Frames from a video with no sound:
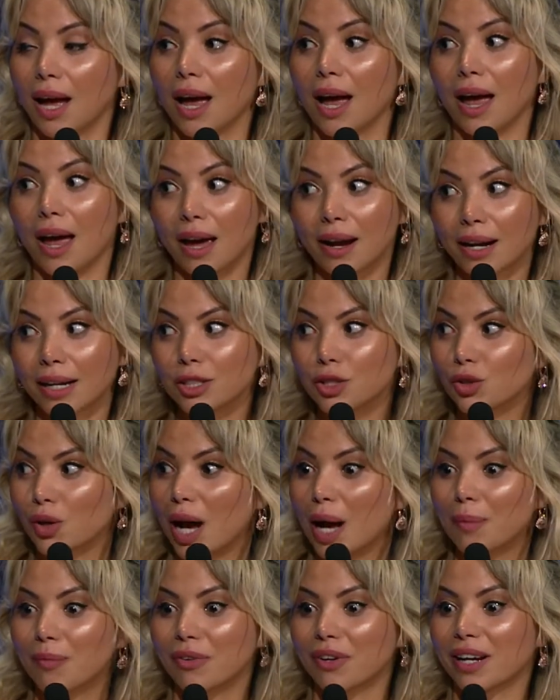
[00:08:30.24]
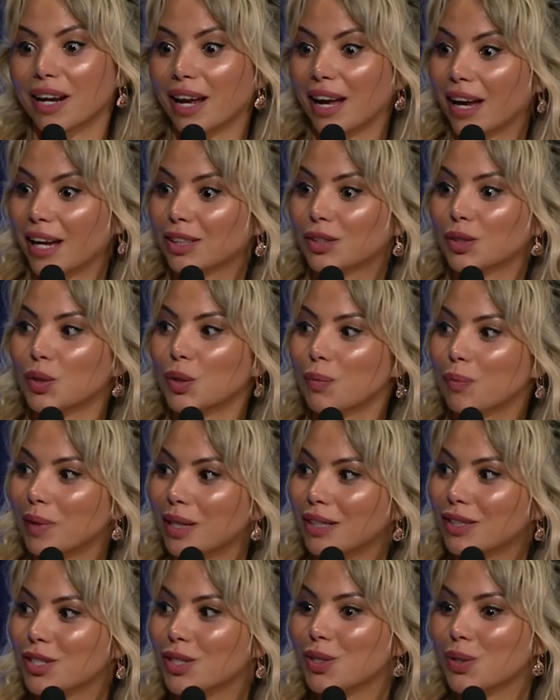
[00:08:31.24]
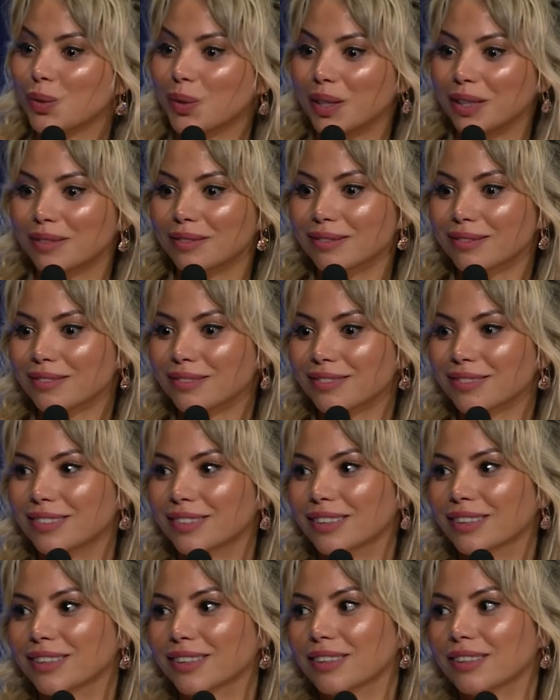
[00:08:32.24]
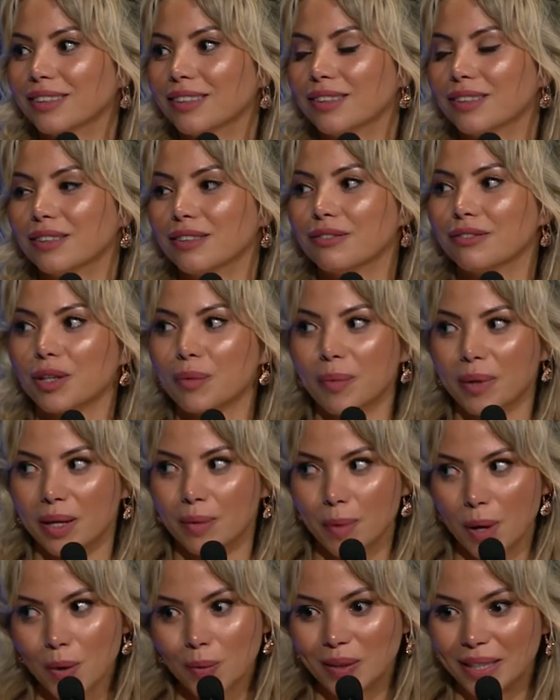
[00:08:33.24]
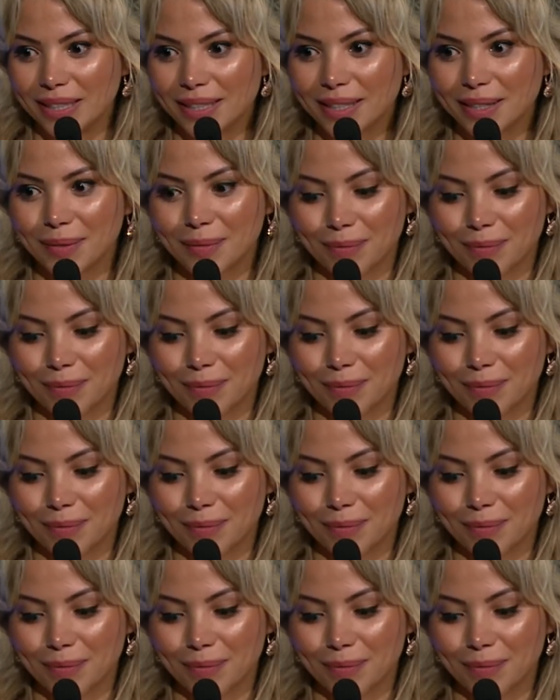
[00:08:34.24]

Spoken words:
And I dropped from an A to a B student from being homeless.